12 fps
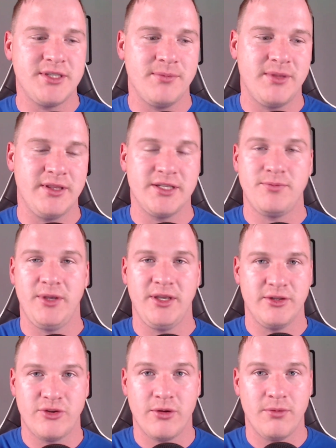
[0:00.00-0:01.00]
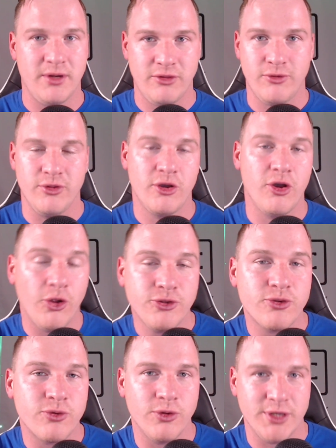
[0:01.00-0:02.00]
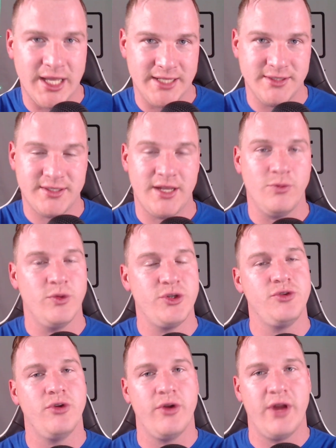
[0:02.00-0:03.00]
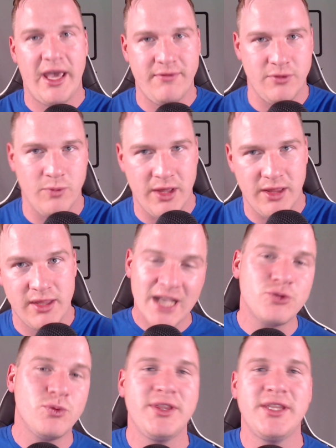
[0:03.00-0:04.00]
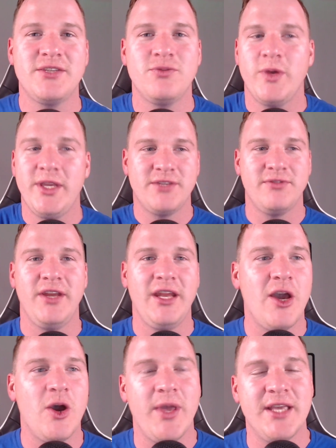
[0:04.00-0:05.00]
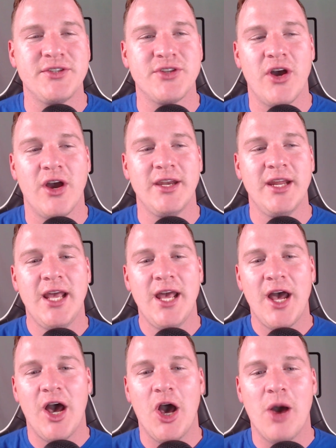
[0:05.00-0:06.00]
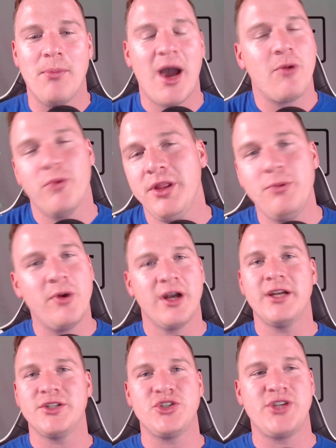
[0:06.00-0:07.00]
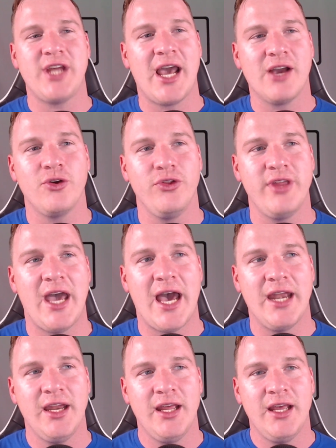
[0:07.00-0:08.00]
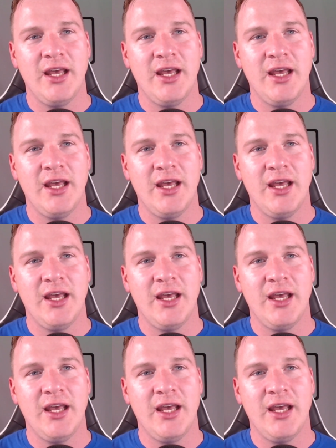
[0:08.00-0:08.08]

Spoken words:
something that's being interpreted through the cultural lens in which you go to heaven with. That's what this week's video is on. I really wanted to just tackle that